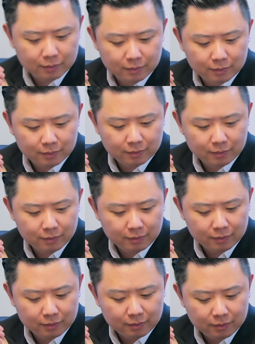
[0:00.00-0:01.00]

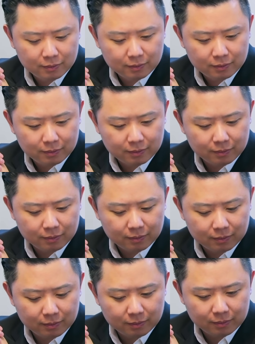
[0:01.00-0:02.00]

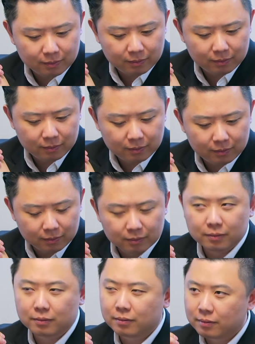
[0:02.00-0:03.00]

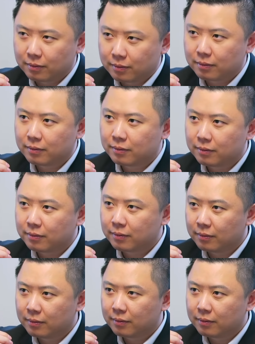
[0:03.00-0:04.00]

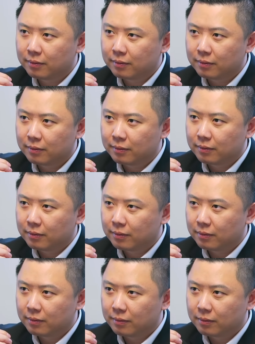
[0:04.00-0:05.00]

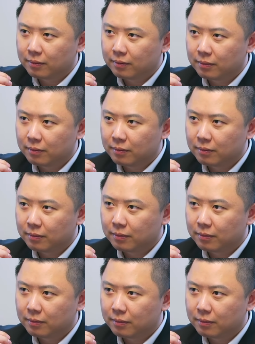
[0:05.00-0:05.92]
(not speaking)